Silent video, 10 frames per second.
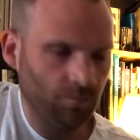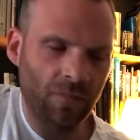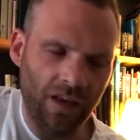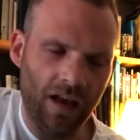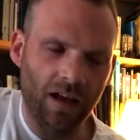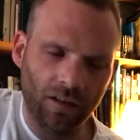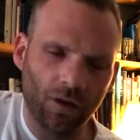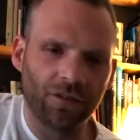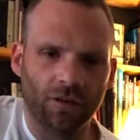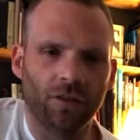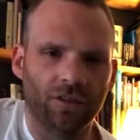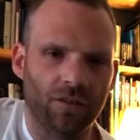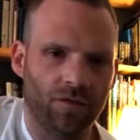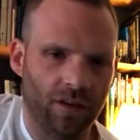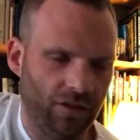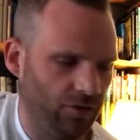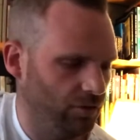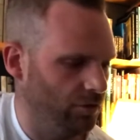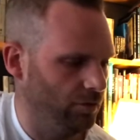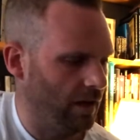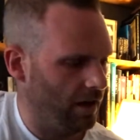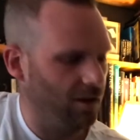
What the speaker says: Yeah, lots and lots of different things you can do there.